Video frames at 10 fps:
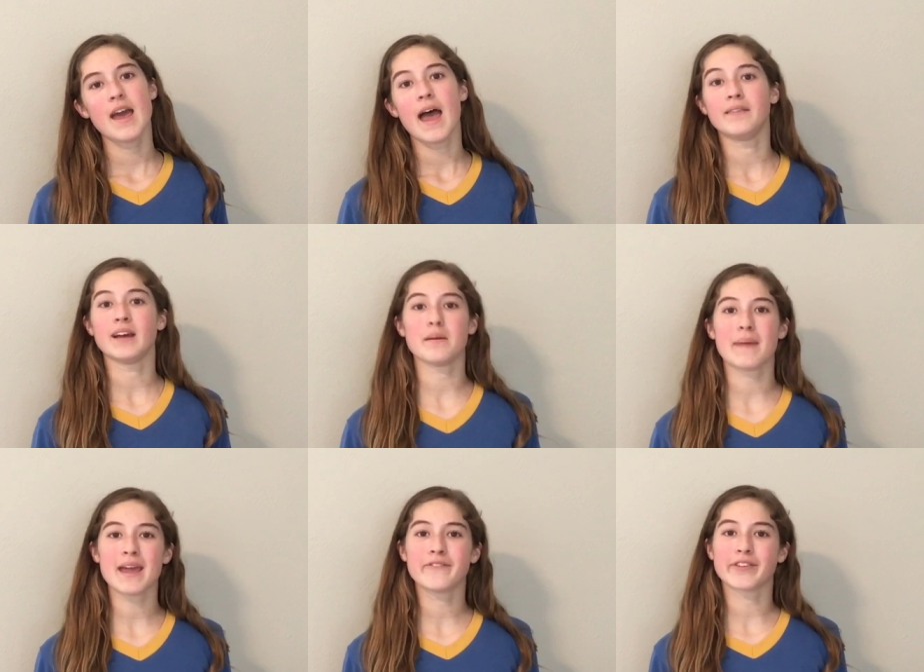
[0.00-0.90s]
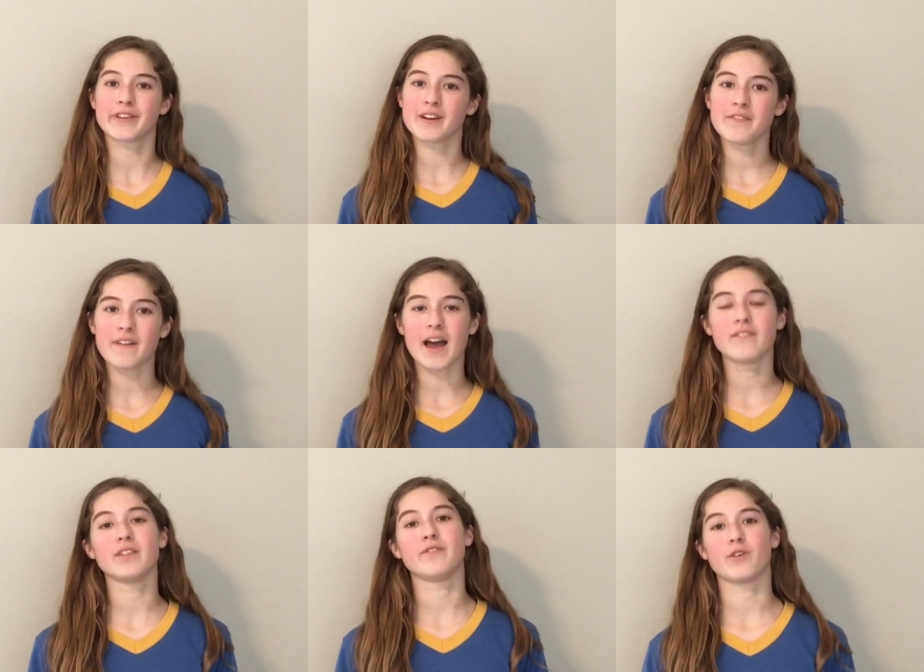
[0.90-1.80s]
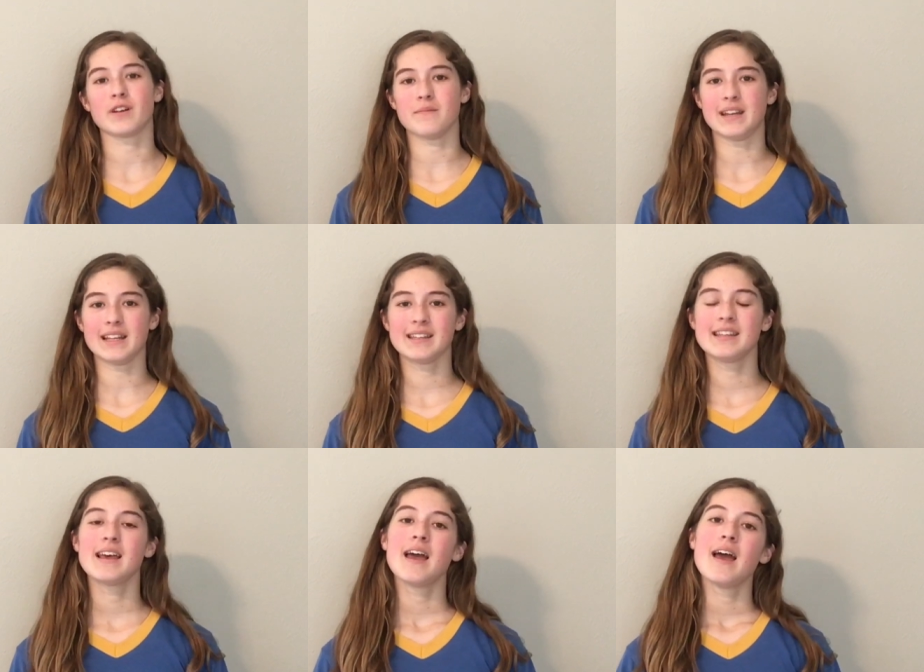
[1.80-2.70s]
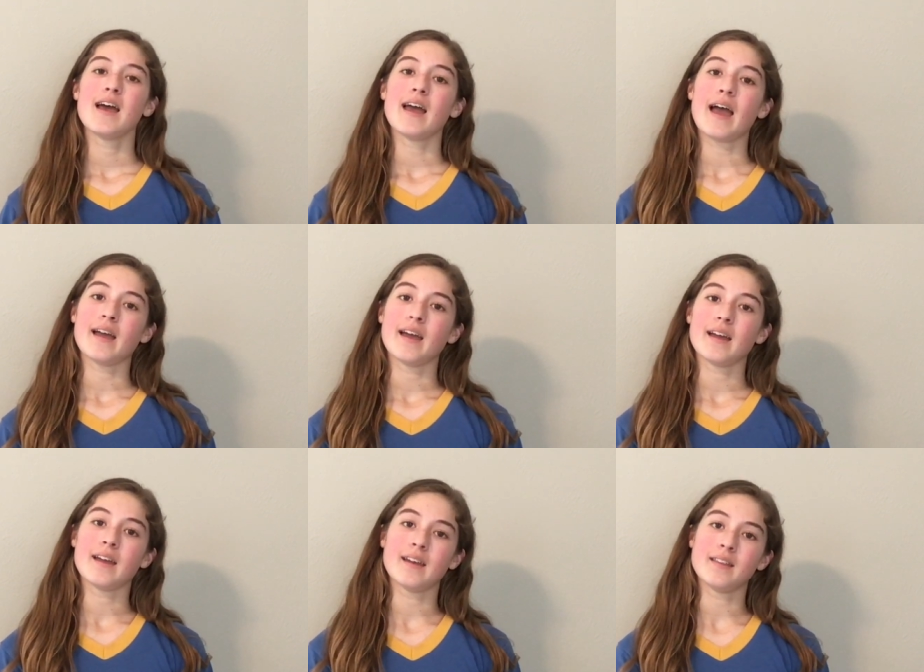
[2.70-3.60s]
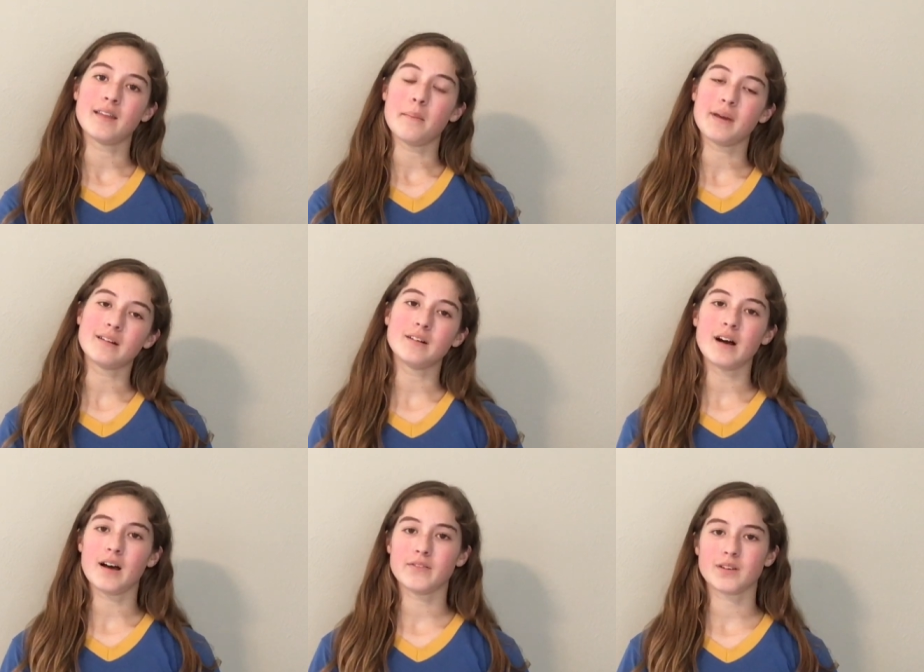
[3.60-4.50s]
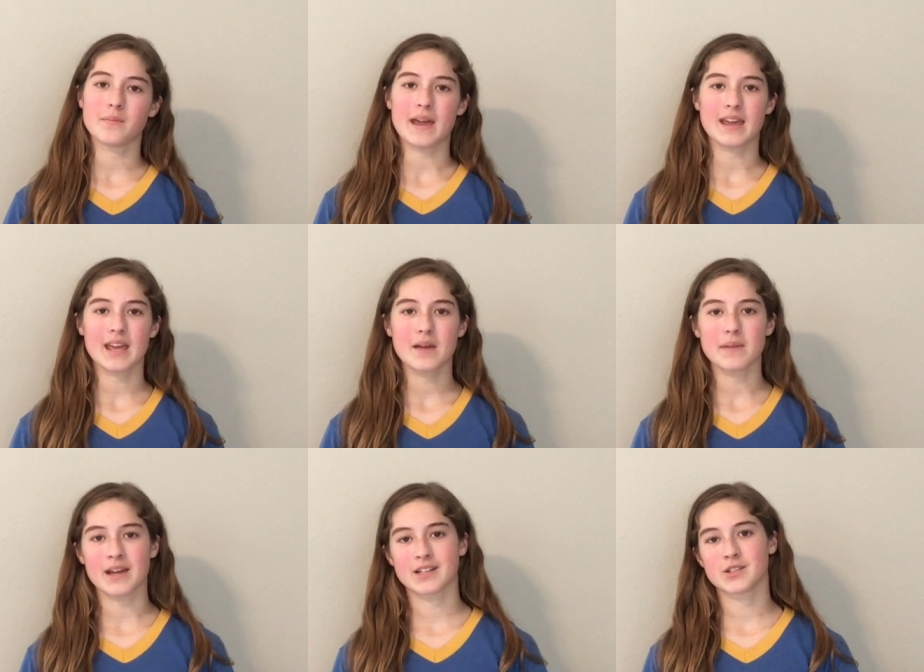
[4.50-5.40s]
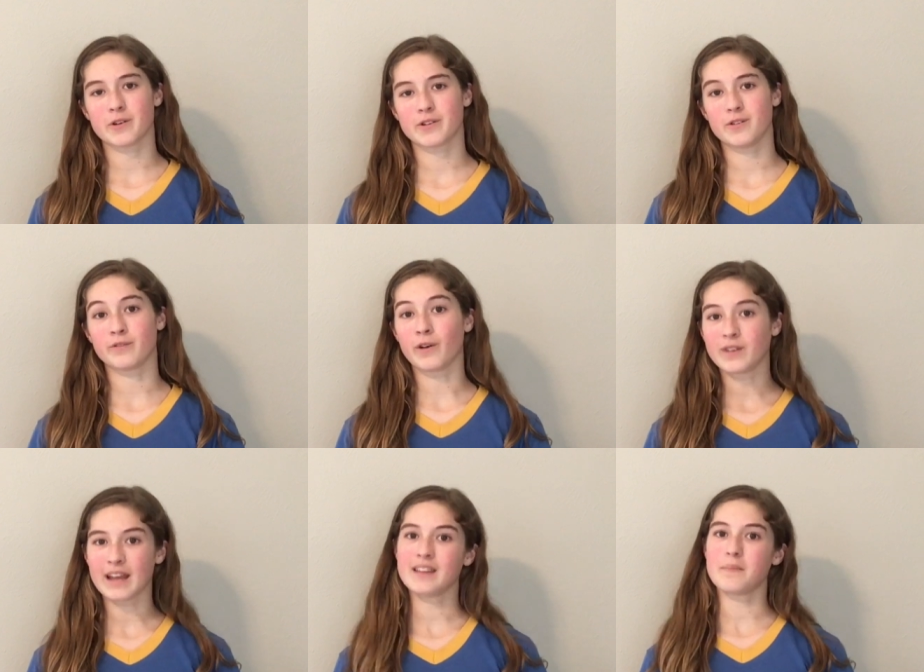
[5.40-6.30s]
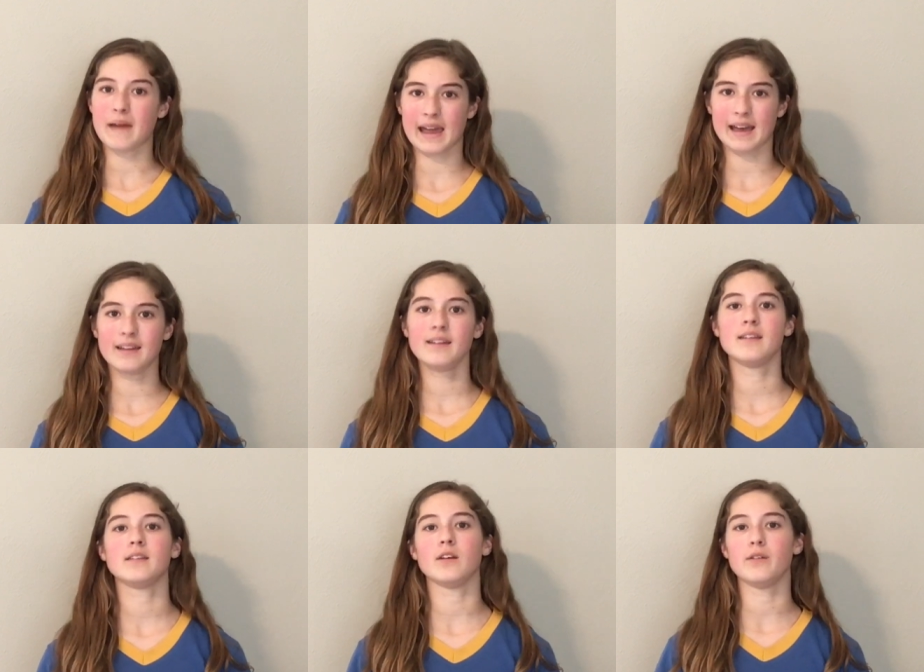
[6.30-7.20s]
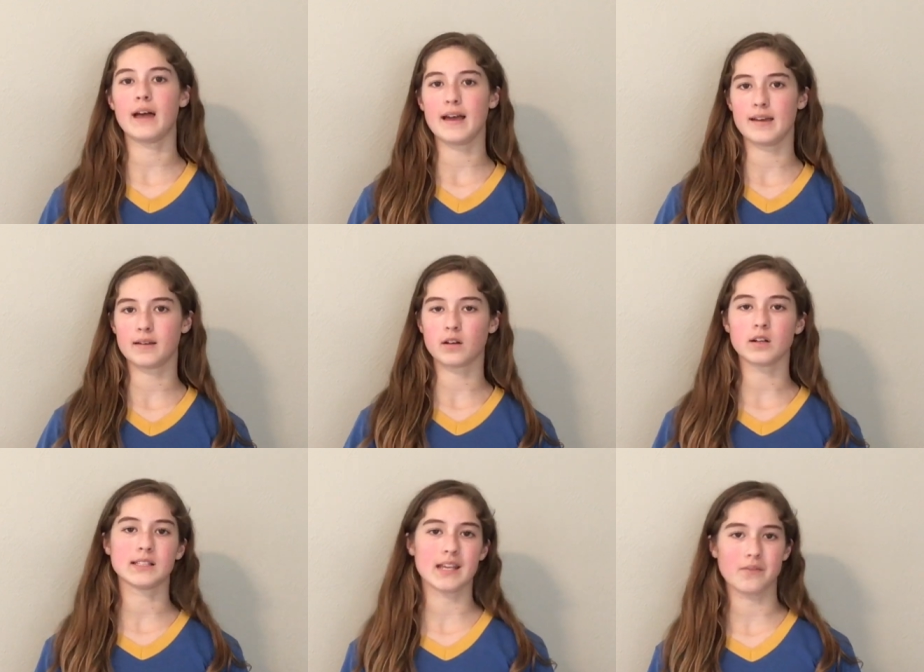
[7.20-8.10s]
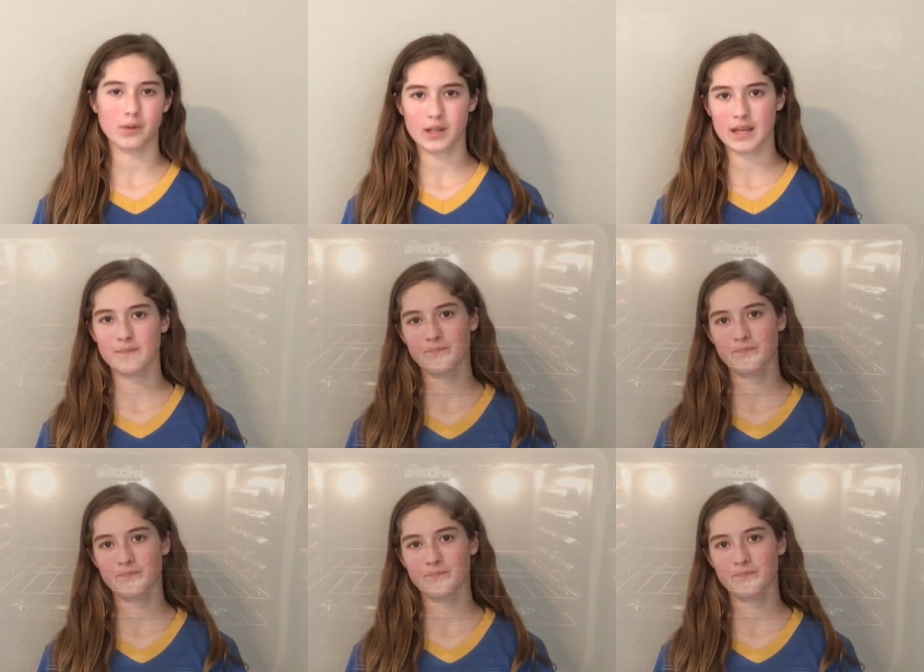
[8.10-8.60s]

and let it bake for 35 to 40 minutes. In the middle of your baking, make sure to rotate the pan so that it cooks evenly.